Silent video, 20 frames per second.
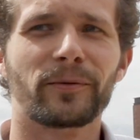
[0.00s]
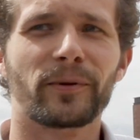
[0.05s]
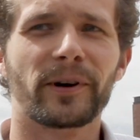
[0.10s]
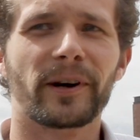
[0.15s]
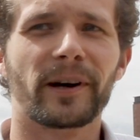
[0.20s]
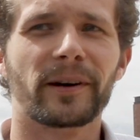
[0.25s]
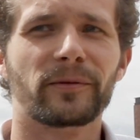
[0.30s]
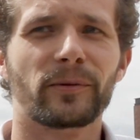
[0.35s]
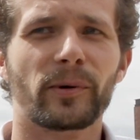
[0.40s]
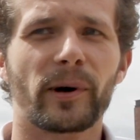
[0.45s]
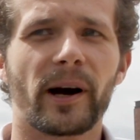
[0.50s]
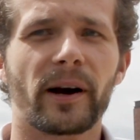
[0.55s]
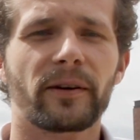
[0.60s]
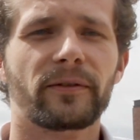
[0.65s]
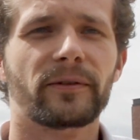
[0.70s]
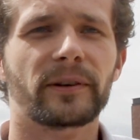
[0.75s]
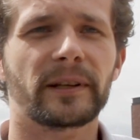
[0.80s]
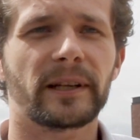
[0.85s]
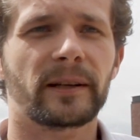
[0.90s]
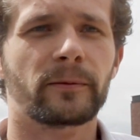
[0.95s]
of where I
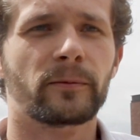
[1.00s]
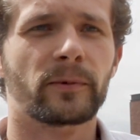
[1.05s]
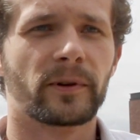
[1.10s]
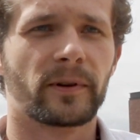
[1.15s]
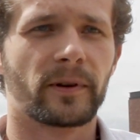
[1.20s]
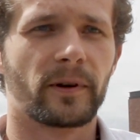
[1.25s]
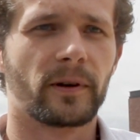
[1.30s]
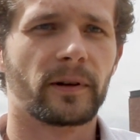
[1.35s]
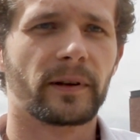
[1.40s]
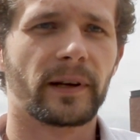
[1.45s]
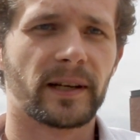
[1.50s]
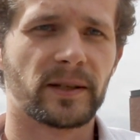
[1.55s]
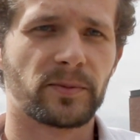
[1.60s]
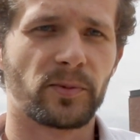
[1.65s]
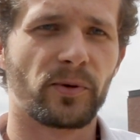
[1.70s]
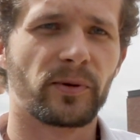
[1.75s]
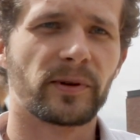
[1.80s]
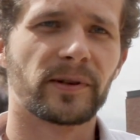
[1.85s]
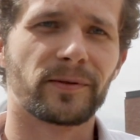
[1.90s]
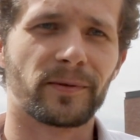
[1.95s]
fit in with all the
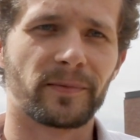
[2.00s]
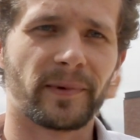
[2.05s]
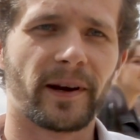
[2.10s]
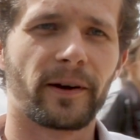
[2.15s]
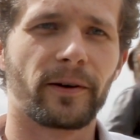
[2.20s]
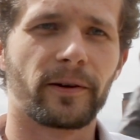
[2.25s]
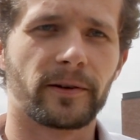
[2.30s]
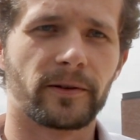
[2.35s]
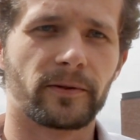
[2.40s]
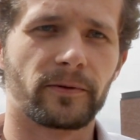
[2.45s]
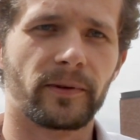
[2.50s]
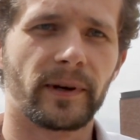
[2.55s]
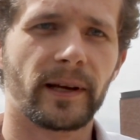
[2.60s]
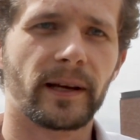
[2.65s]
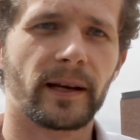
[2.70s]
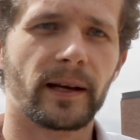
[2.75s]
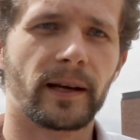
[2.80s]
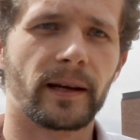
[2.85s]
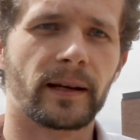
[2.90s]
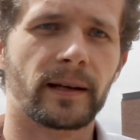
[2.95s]
experience from character
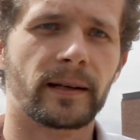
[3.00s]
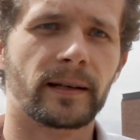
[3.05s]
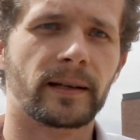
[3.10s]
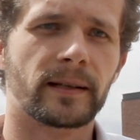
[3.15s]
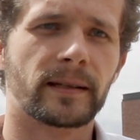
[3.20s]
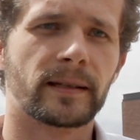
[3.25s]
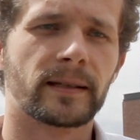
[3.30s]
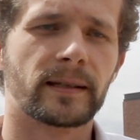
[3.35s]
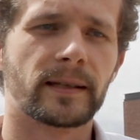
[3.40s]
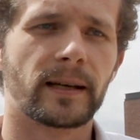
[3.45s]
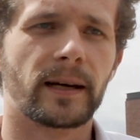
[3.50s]
rigging, is